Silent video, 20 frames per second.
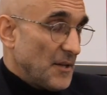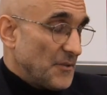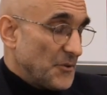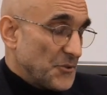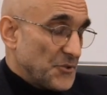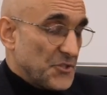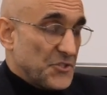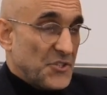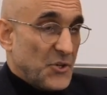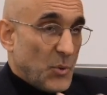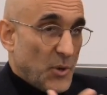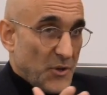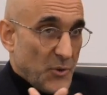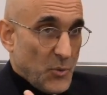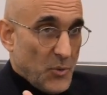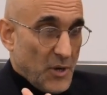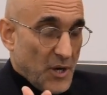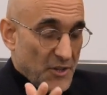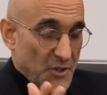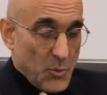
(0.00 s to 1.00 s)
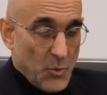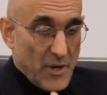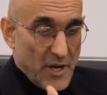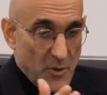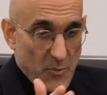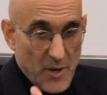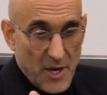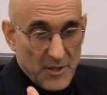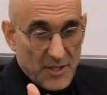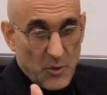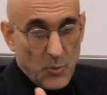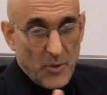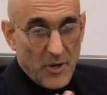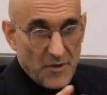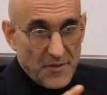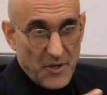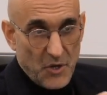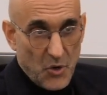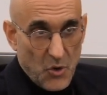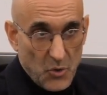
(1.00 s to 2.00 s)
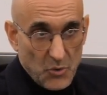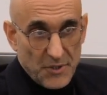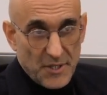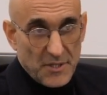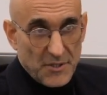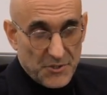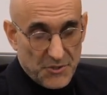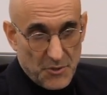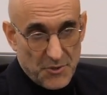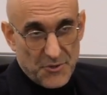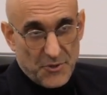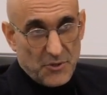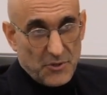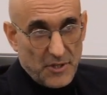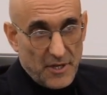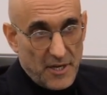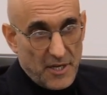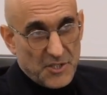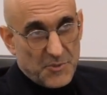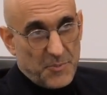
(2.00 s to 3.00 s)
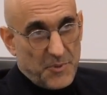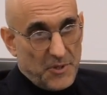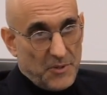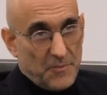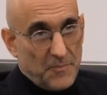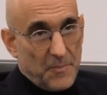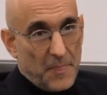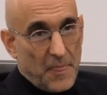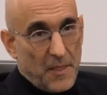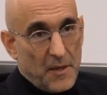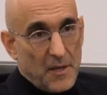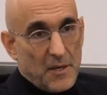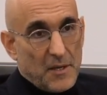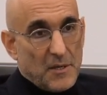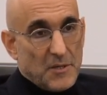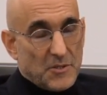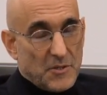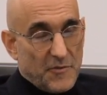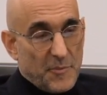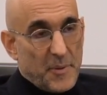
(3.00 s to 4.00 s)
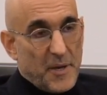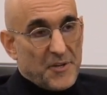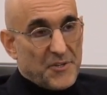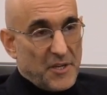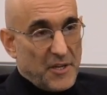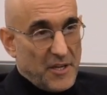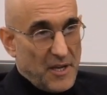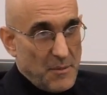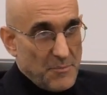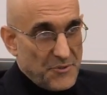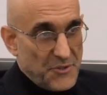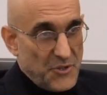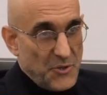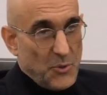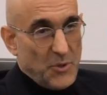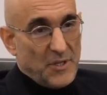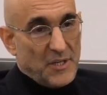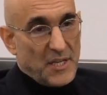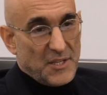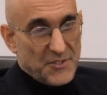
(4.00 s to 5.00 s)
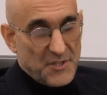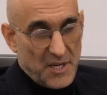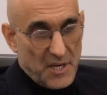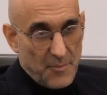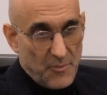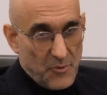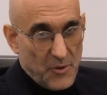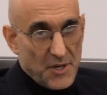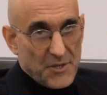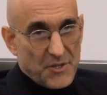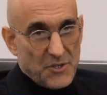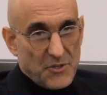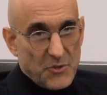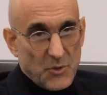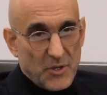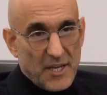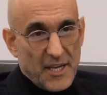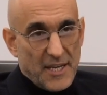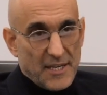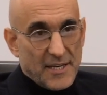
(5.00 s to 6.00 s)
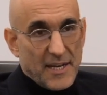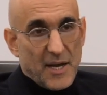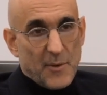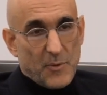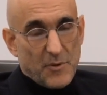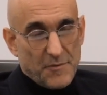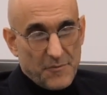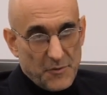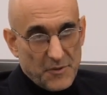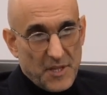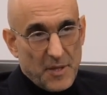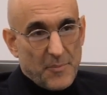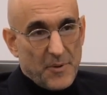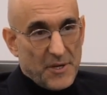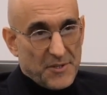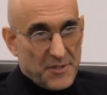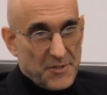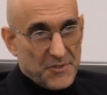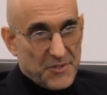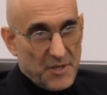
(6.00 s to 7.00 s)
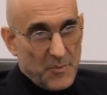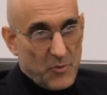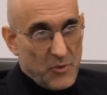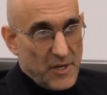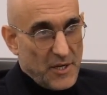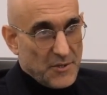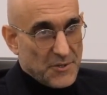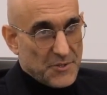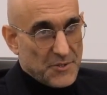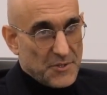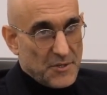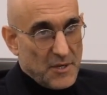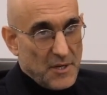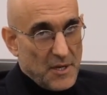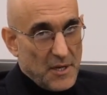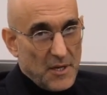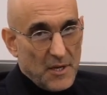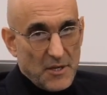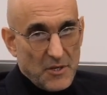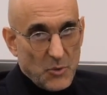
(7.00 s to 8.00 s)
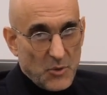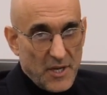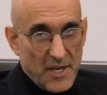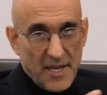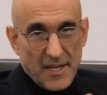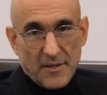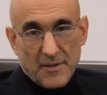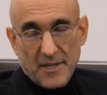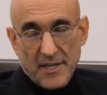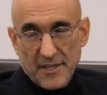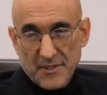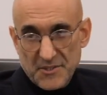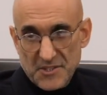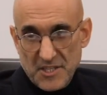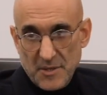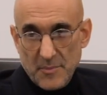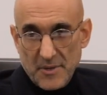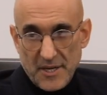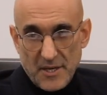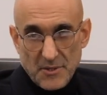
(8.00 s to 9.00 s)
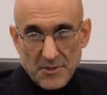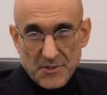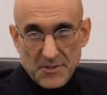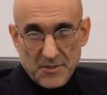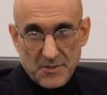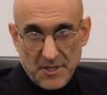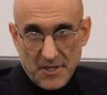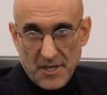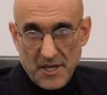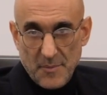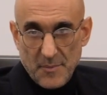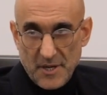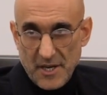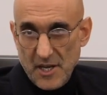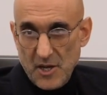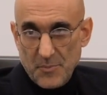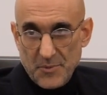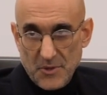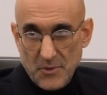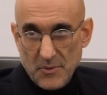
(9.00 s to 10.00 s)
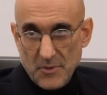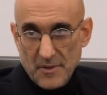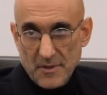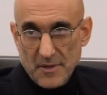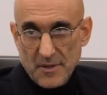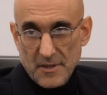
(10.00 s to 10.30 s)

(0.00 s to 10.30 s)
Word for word: there's just no other way around it. We are the only surgical hospital. So if a patient comes to you, it needs an operation, you cannot refer that patient somewhere else. You can't get somebody else to come and help you,